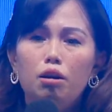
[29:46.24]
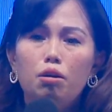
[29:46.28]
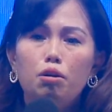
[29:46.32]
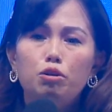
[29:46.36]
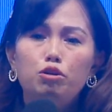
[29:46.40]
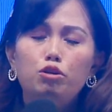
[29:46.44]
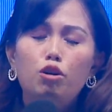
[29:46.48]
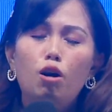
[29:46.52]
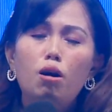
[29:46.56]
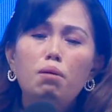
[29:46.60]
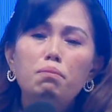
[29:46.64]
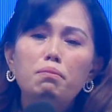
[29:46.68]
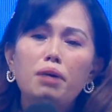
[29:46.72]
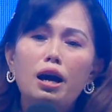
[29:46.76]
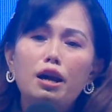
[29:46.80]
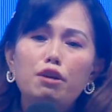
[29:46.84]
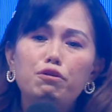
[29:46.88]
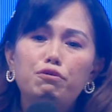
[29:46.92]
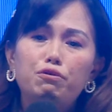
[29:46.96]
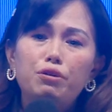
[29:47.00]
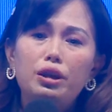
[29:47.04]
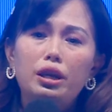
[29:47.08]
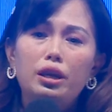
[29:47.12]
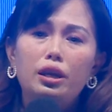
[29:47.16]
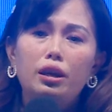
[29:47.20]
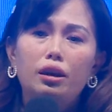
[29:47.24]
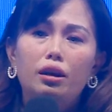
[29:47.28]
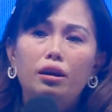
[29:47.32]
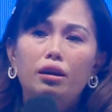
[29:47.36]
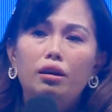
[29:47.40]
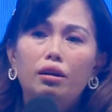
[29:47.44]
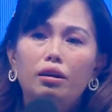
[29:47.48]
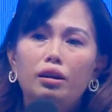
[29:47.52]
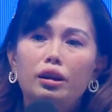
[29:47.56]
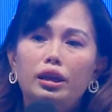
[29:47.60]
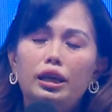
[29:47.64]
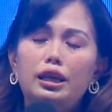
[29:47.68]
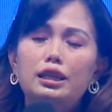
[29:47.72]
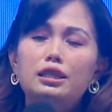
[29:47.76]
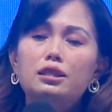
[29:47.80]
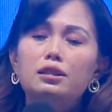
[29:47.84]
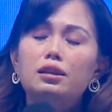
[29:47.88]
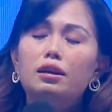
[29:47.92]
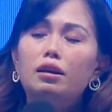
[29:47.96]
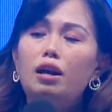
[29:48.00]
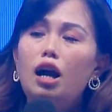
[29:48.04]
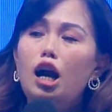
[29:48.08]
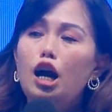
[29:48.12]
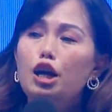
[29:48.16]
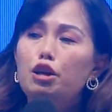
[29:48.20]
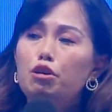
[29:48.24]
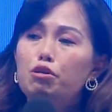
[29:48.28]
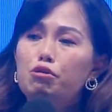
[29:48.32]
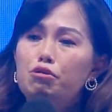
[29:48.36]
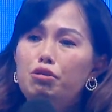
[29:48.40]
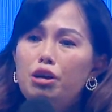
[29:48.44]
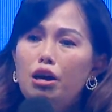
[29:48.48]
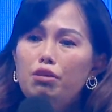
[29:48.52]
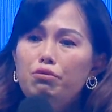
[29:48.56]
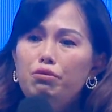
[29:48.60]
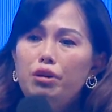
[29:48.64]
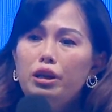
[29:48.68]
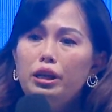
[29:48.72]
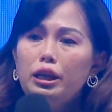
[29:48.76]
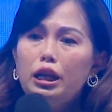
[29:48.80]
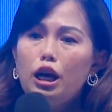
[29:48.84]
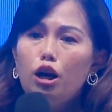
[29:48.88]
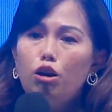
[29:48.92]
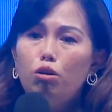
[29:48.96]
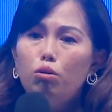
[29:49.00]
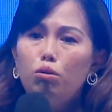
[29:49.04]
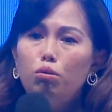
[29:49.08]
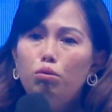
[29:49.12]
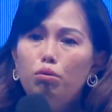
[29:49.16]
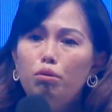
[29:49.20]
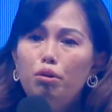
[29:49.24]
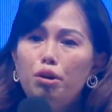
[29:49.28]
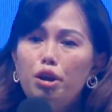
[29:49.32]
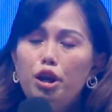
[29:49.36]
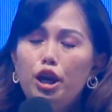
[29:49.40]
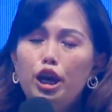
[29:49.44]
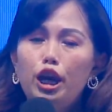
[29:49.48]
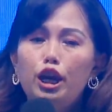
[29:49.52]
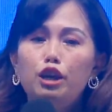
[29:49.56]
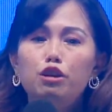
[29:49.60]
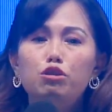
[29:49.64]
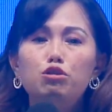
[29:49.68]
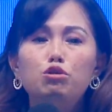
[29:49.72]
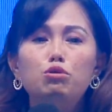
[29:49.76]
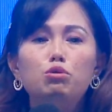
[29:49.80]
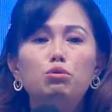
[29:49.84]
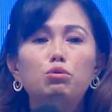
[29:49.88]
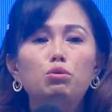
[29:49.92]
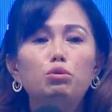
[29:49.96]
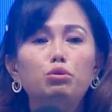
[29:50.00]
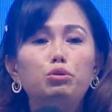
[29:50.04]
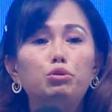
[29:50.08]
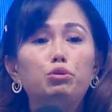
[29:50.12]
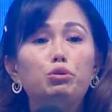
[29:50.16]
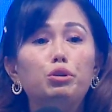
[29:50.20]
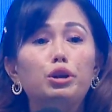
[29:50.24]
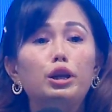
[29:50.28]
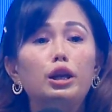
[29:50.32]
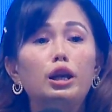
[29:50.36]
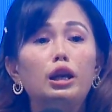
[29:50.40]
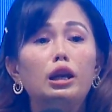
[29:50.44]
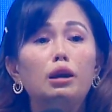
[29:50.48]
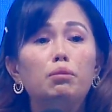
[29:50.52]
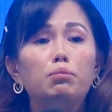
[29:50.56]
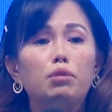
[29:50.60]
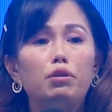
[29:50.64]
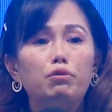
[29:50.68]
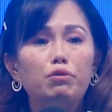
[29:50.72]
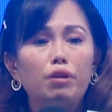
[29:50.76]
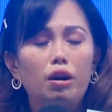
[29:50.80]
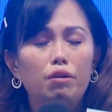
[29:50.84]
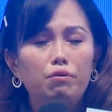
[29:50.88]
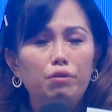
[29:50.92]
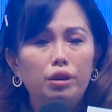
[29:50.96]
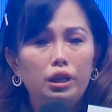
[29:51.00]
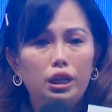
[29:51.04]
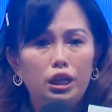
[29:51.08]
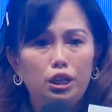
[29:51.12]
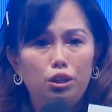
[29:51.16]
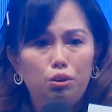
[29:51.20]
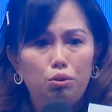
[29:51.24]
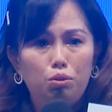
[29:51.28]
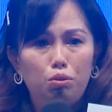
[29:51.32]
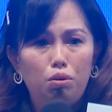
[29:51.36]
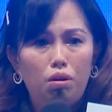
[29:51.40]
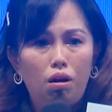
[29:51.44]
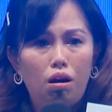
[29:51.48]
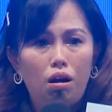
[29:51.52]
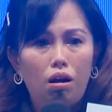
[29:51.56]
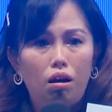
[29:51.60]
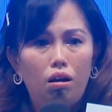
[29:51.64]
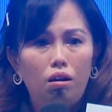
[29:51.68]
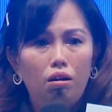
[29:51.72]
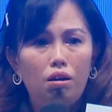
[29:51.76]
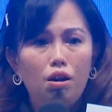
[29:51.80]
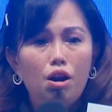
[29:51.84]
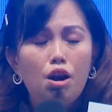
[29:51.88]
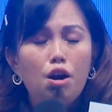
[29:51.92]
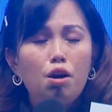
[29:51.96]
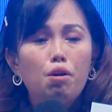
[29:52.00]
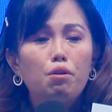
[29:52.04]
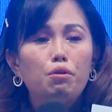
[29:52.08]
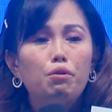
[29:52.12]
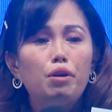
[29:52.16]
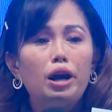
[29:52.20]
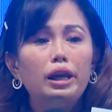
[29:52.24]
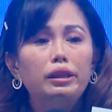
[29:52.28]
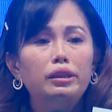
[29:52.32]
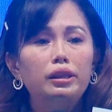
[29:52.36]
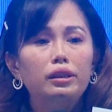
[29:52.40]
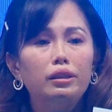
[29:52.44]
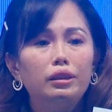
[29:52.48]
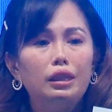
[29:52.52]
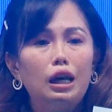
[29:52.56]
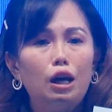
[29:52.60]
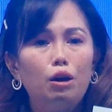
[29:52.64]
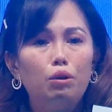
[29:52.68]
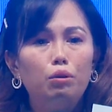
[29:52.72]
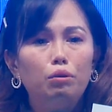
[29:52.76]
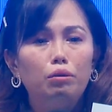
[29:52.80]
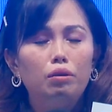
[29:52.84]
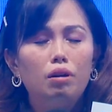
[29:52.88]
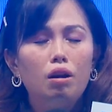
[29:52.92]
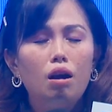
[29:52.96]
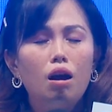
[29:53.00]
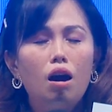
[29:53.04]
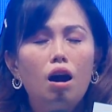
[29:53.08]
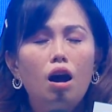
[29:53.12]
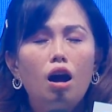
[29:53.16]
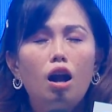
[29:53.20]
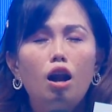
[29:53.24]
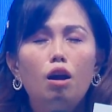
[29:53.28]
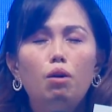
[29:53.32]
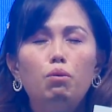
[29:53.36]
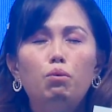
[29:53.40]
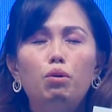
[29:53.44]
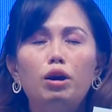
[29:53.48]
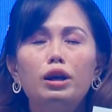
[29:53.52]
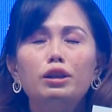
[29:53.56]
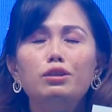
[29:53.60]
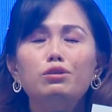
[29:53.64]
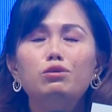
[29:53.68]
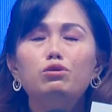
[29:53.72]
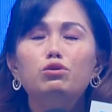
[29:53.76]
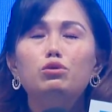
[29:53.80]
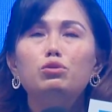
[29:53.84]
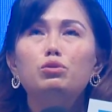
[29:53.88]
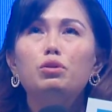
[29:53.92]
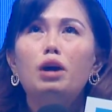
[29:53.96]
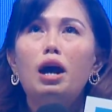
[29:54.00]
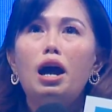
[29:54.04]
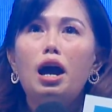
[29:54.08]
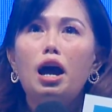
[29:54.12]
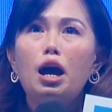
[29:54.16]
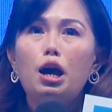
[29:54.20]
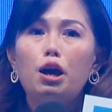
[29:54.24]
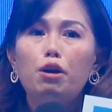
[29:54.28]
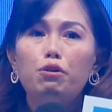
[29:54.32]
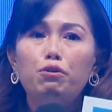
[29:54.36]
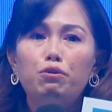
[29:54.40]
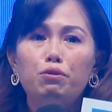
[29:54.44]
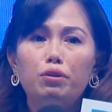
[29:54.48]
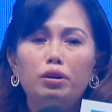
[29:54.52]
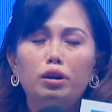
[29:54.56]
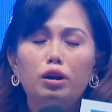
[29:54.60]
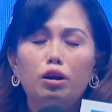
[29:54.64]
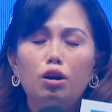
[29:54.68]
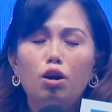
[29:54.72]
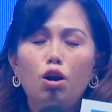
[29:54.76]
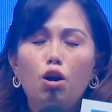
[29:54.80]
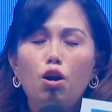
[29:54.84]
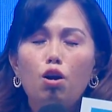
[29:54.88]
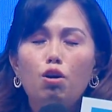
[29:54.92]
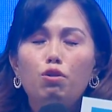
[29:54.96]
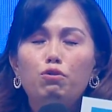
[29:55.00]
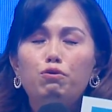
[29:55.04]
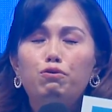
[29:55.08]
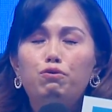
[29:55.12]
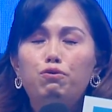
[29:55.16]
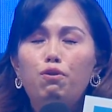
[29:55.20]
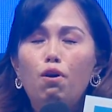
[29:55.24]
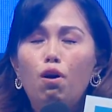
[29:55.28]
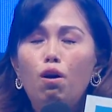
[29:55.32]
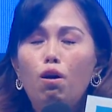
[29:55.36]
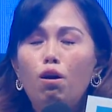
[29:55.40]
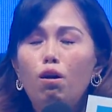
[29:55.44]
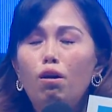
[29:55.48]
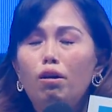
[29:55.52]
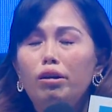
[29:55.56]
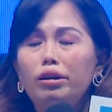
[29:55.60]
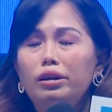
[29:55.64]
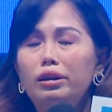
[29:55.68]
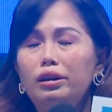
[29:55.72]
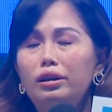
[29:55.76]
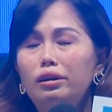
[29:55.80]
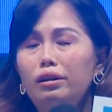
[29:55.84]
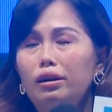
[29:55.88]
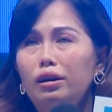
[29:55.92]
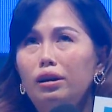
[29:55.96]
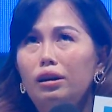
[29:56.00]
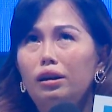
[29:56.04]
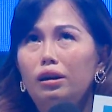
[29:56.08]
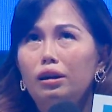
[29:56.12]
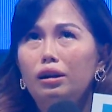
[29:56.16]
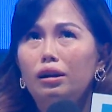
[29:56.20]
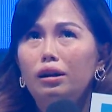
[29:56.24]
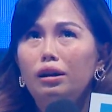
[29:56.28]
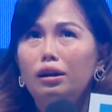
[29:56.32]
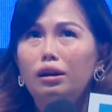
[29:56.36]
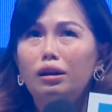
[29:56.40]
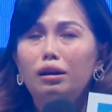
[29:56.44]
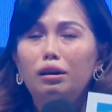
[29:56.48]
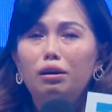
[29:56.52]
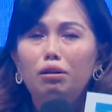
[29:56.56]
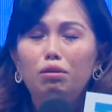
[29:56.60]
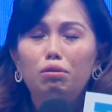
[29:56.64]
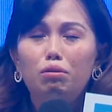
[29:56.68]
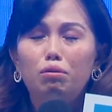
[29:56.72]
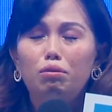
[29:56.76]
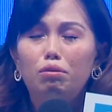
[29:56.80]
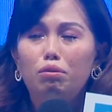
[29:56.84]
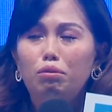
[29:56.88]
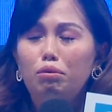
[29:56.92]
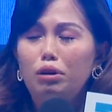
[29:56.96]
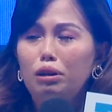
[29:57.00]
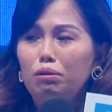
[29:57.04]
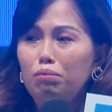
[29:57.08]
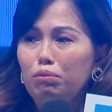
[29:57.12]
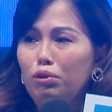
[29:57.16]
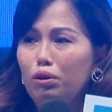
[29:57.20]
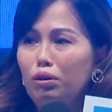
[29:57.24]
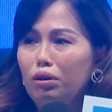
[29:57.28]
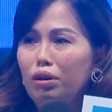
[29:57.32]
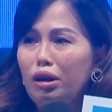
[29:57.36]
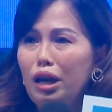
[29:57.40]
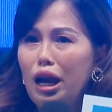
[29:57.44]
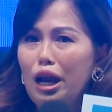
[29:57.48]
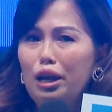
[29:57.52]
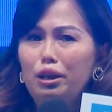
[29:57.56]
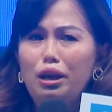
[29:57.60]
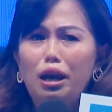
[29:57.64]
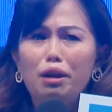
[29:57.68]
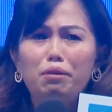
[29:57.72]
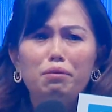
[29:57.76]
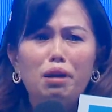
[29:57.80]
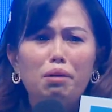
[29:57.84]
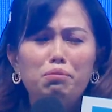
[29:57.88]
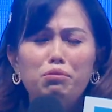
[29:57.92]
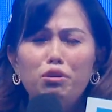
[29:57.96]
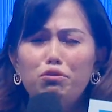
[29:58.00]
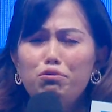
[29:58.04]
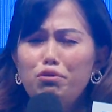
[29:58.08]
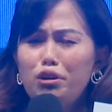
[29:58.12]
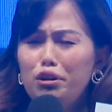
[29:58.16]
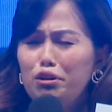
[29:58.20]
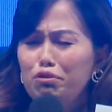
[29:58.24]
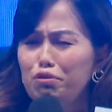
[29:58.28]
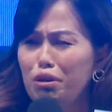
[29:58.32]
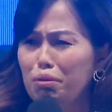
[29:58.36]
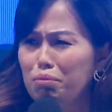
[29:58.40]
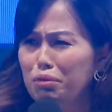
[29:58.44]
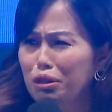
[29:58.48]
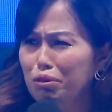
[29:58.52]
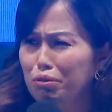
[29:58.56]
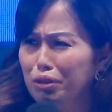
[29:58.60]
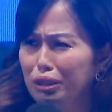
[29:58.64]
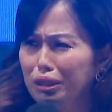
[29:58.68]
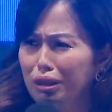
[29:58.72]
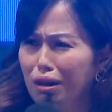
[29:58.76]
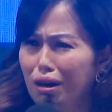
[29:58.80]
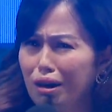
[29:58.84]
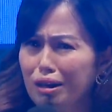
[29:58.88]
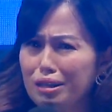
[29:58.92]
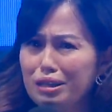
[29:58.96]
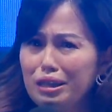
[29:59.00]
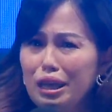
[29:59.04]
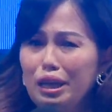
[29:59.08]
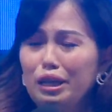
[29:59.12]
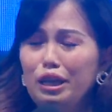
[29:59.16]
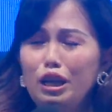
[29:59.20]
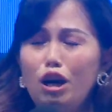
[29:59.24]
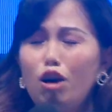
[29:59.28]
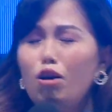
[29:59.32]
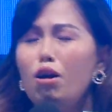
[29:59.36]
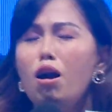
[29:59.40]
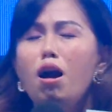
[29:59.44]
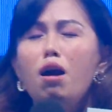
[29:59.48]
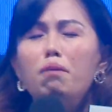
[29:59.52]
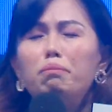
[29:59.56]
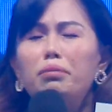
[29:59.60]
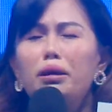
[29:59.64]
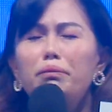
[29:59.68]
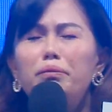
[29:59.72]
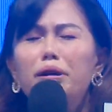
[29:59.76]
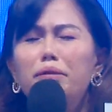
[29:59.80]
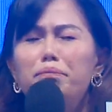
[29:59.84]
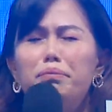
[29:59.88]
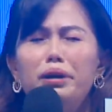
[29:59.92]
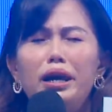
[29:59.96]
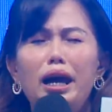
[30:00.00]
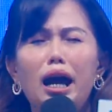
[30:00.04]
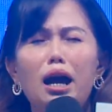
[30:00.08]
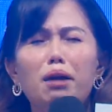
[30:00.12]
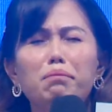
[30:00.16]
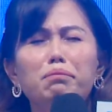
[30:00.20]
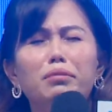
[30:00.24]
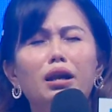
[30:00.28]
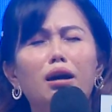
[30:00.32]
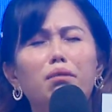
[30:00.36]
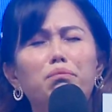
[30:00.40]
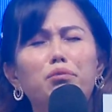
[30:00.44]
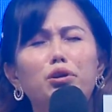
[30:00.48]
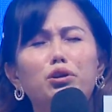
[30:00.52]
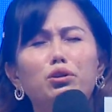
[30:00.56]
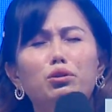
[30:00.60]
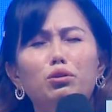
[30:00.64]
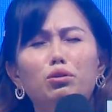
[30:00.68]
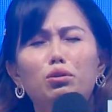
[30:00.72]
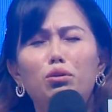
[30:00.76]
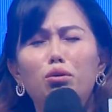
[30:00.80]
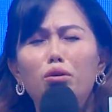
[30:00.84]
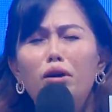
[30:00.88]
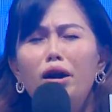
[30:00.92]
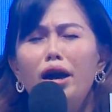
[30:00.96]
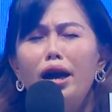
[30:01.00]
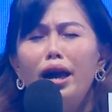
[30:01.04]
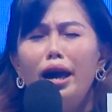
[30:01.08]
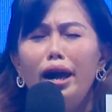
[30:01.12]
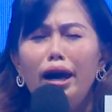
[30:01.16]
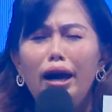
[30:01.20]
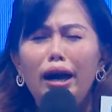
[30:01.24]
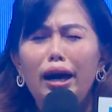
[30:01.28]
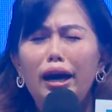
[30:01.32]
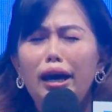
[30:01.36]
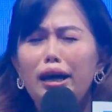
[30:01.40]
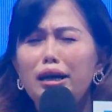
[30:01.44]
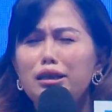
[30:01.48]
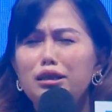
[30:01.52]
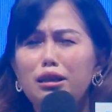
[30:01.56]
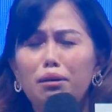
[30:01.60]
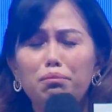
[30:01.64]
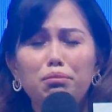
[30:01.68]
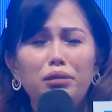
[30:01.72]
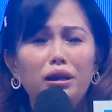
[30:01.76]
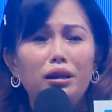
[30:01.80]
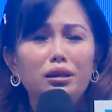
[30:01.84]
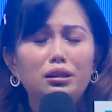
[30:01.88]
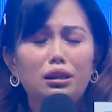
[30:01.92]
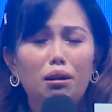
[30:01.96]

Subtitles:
Your Myvi is the car you're driving now, and you dream of having a new car. Write it down. I want to have a Ford What more? I'm not very familiar with cars. Anyhow, maybe BMW, A something